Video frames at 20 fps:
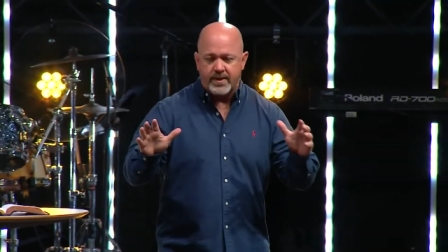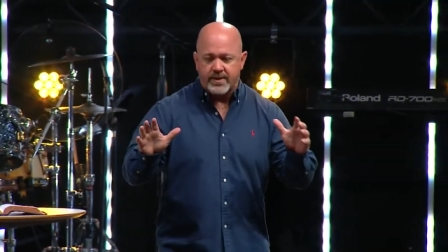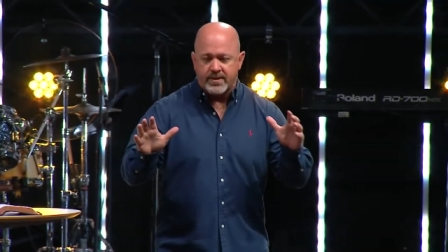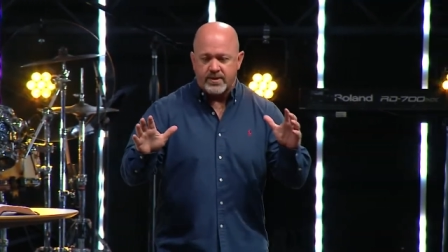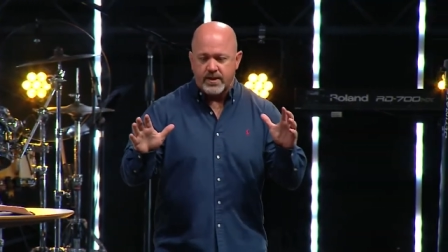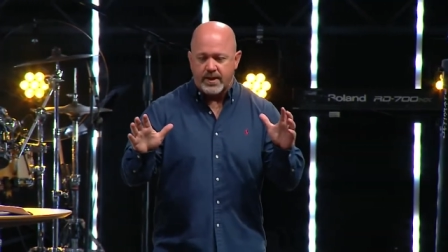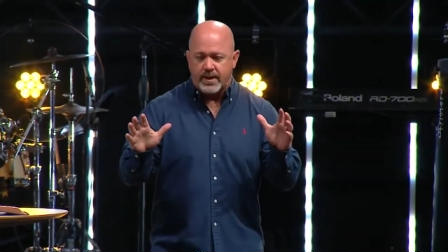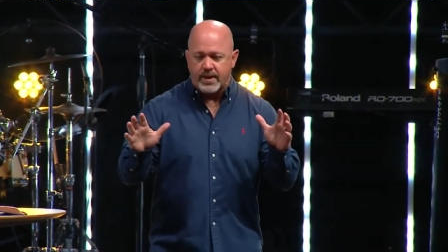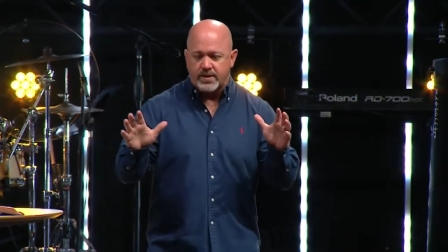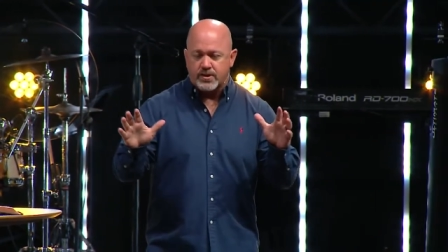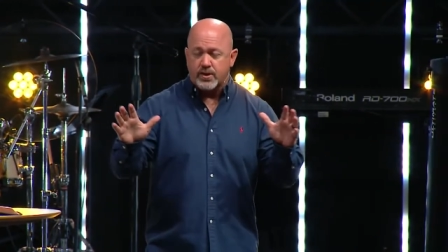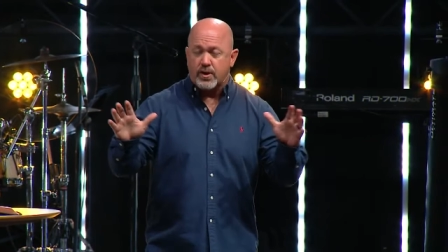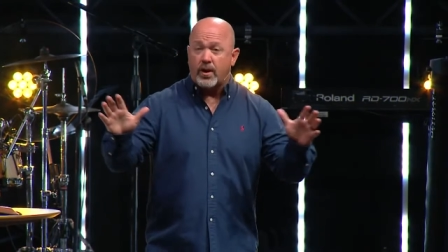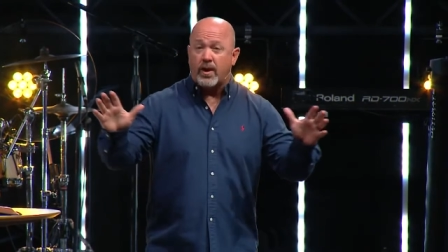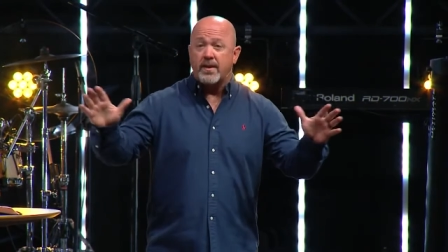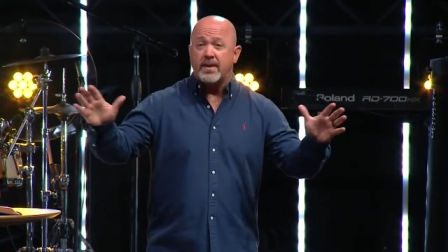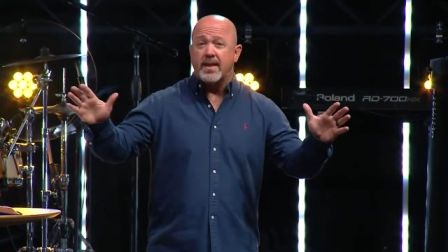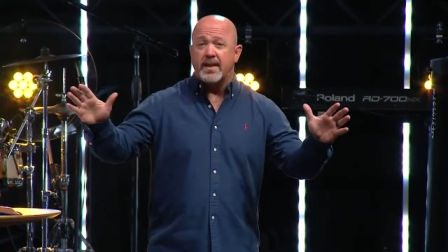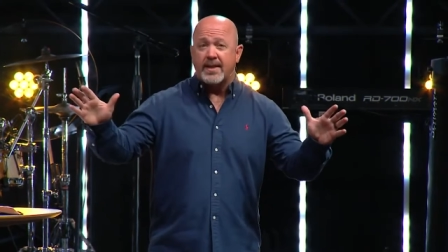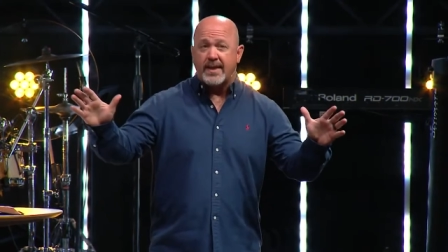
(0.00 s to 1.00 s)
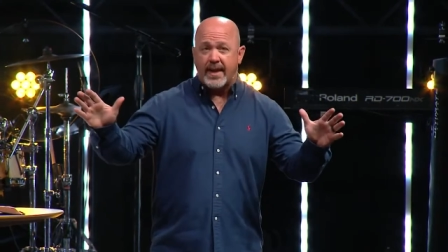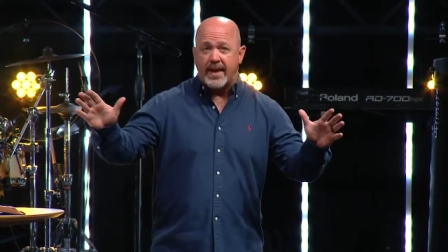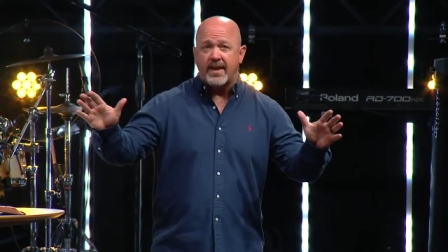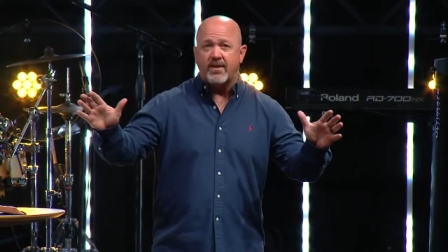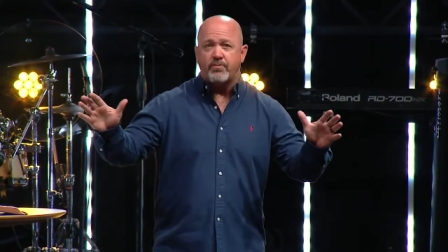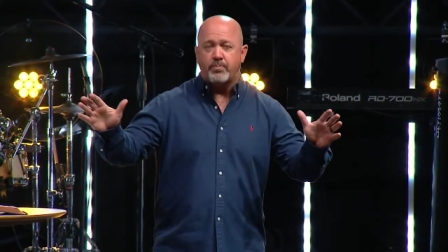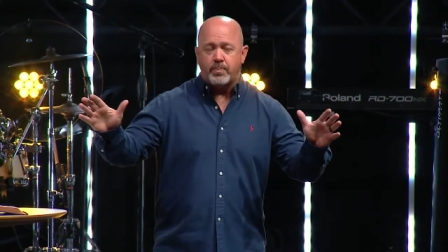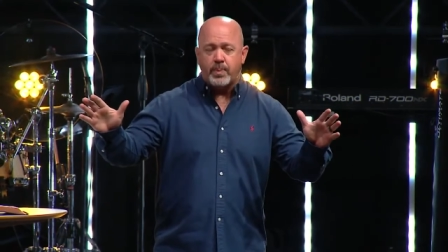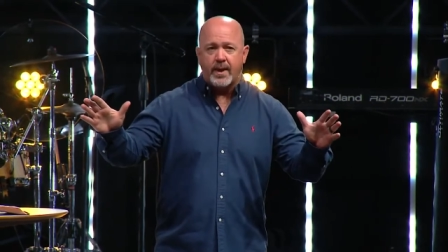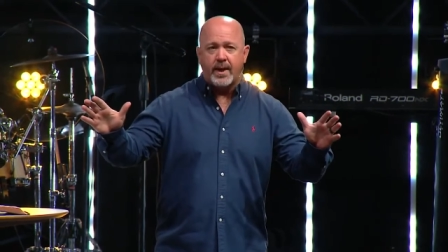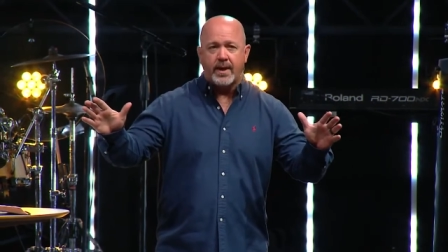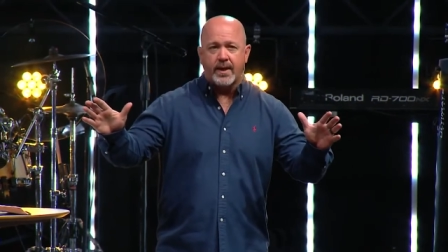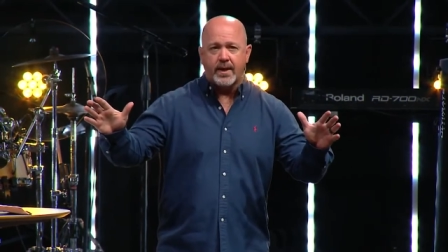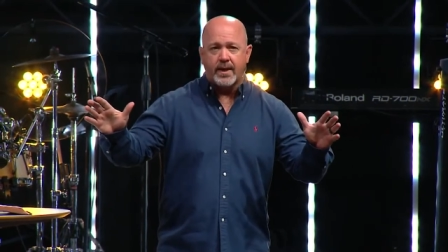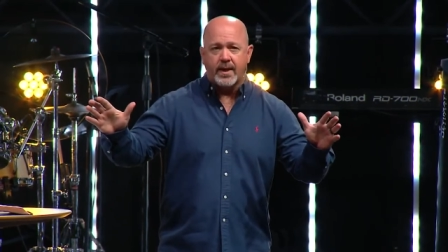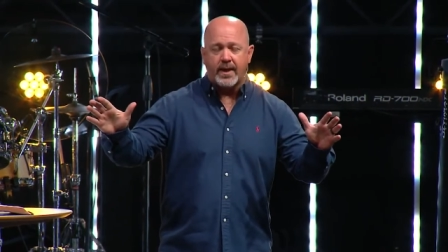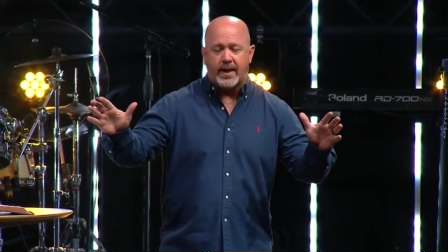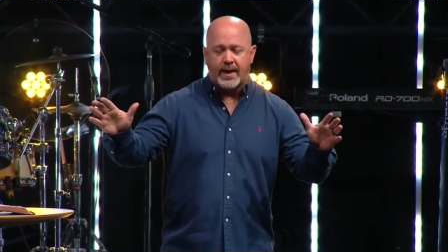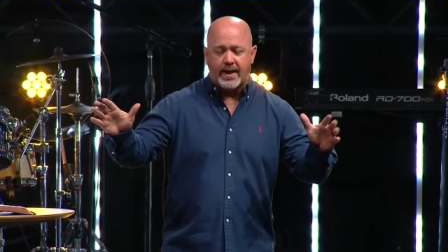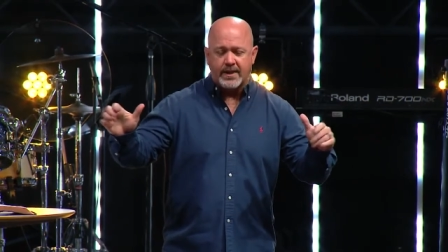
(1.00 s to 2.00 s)
It's, it's called the day of
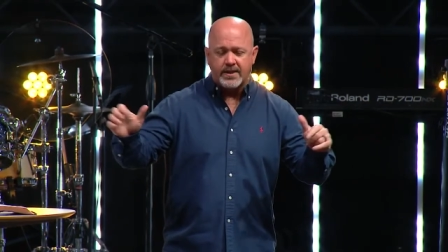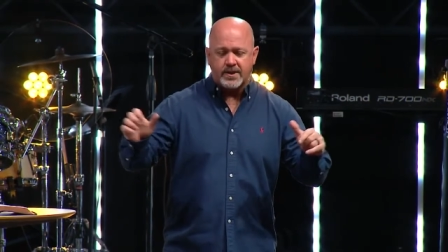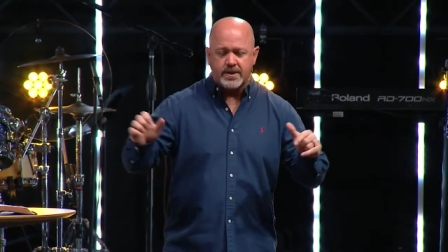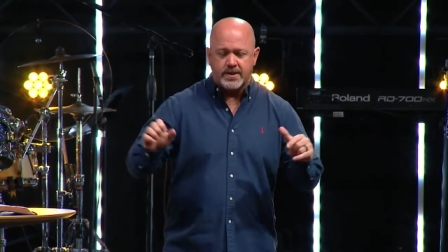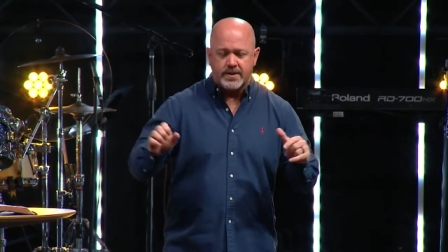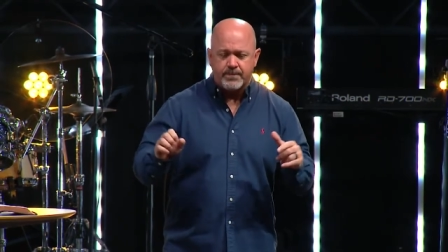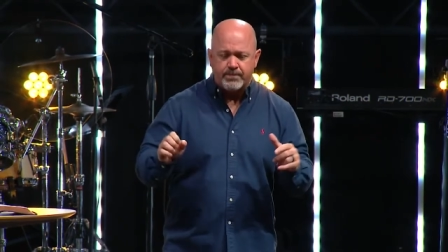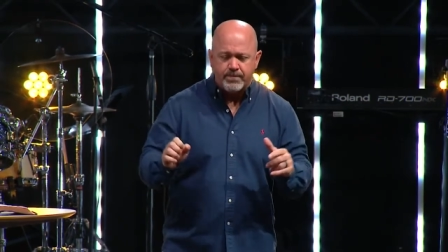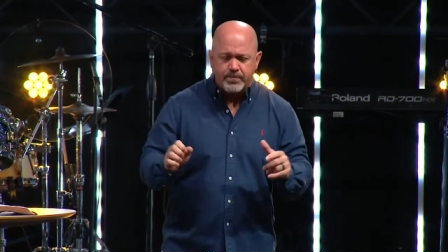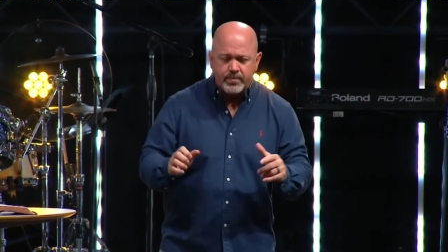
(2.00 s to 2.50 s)
Pentecost.